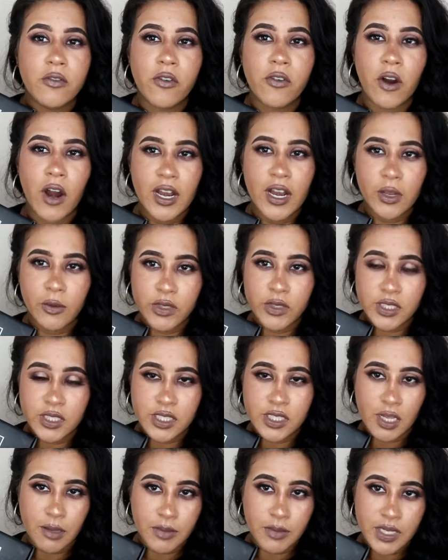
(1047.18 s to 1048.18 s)
for anyone
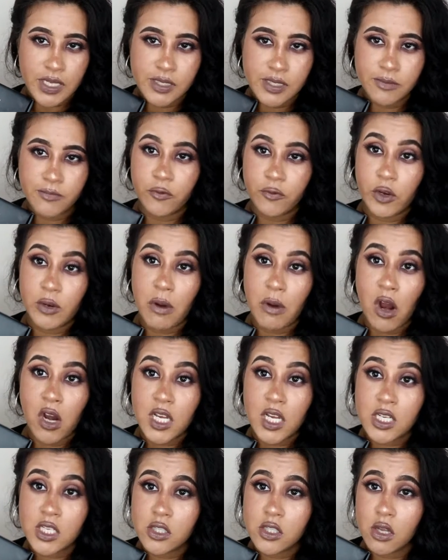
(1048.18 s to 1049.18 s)
to send me free
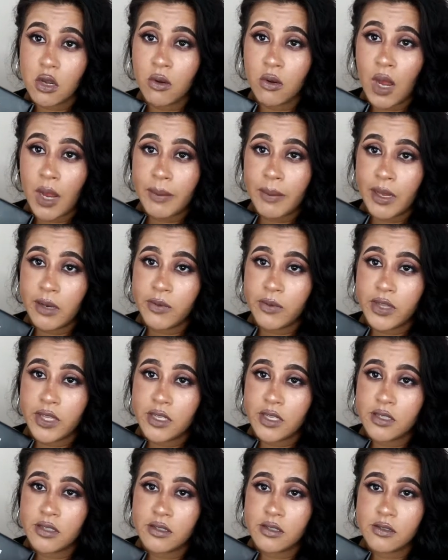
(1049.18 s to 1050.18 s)
products. So I paid with
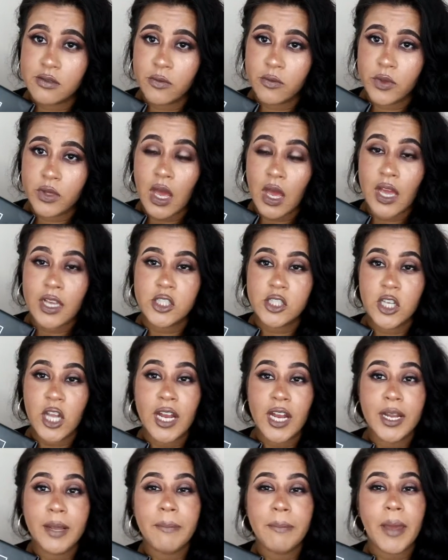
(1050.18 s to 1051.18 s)
this.
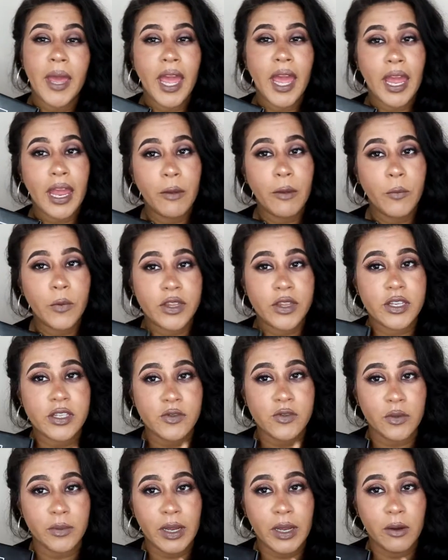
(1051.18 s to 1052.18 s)
Actually, I didn't pay with
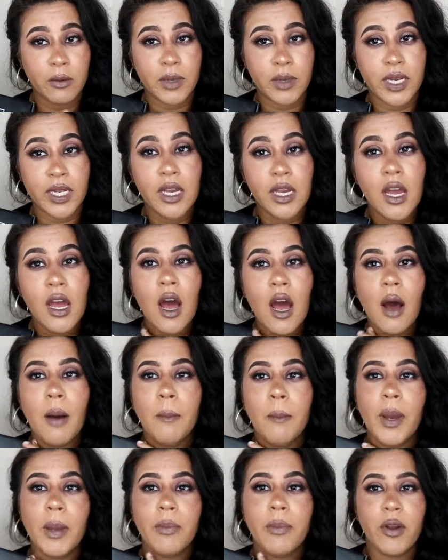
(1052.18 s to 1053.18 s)
this for my own money.
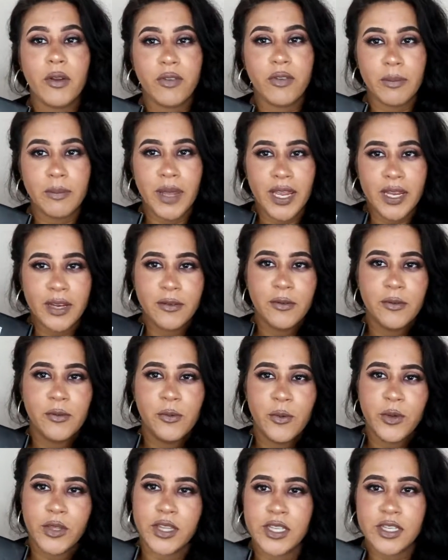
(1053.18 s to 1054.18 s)
My boyfriend paid
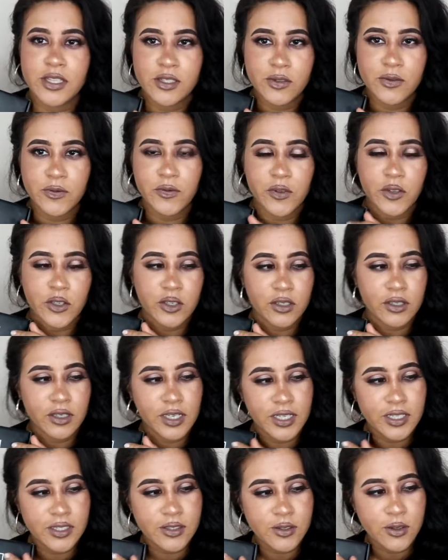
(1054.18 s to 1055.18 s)
with this for
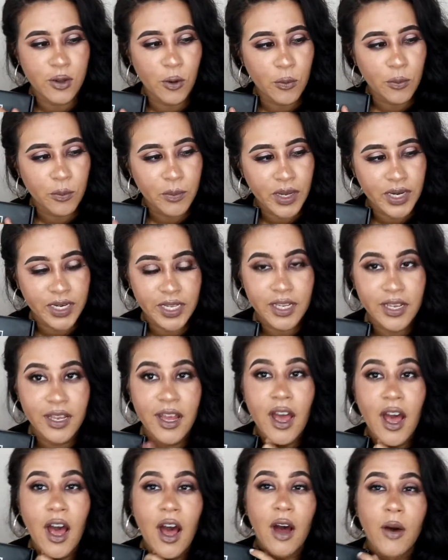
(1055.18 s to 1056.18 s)
his own money,
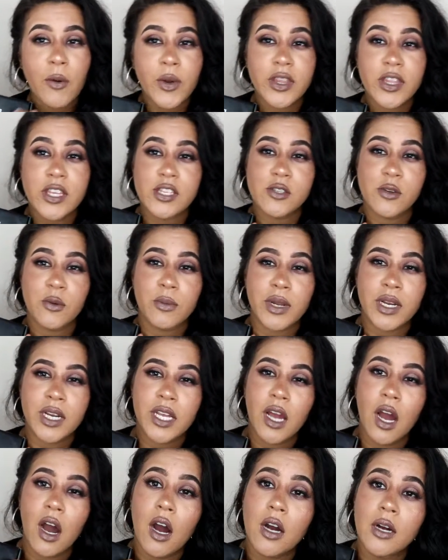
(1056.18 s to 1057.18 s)
with his own
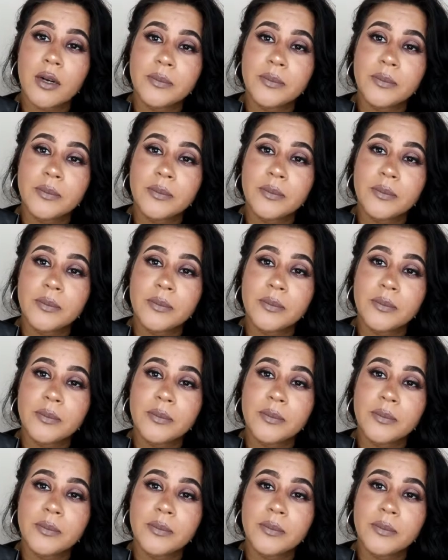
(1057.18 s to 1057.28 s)
money.